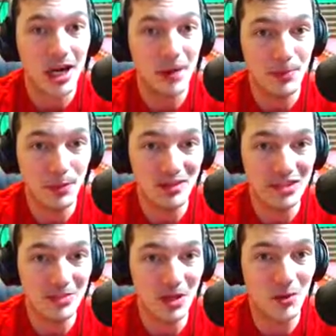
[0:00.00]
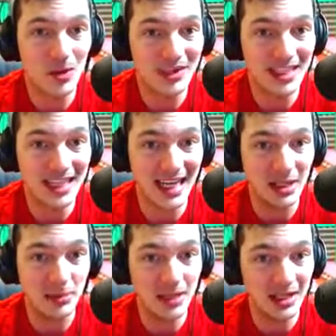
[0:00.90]
A poison spell once
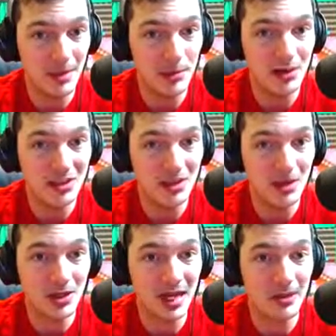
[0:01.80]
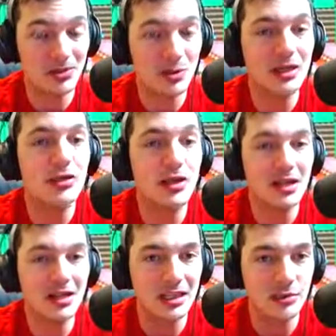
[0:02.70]
again. Play that poison spell game so we can look at
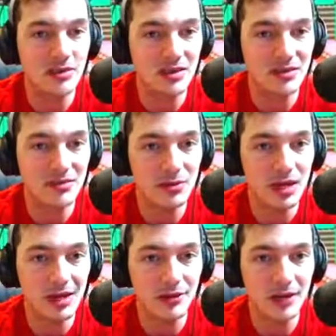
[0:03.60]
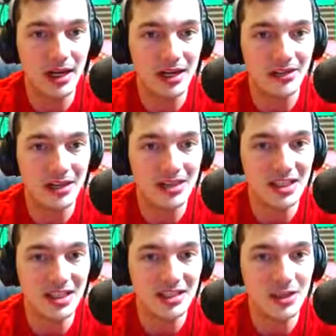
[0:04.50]
it 354 health, right? It's going to
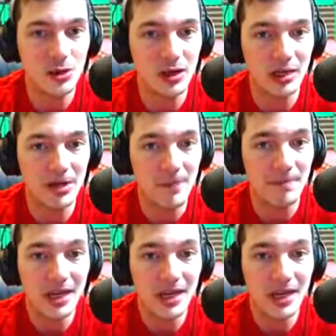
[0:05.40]
tick it down quite a bit.